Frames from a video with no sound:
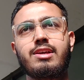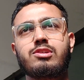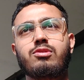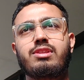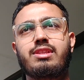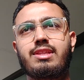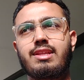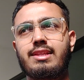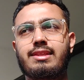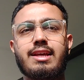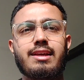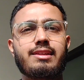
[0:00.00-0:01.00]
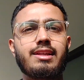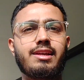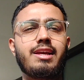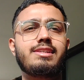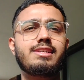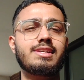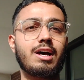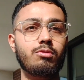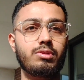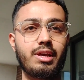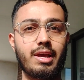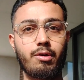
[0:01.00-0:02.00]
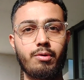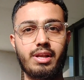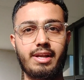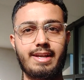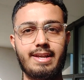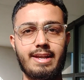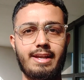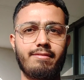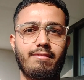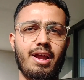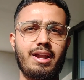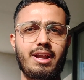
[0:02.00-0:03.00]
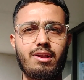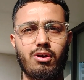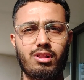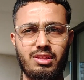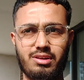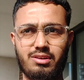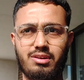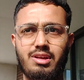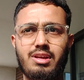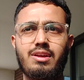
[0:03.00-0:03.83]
So this is how they have divided all the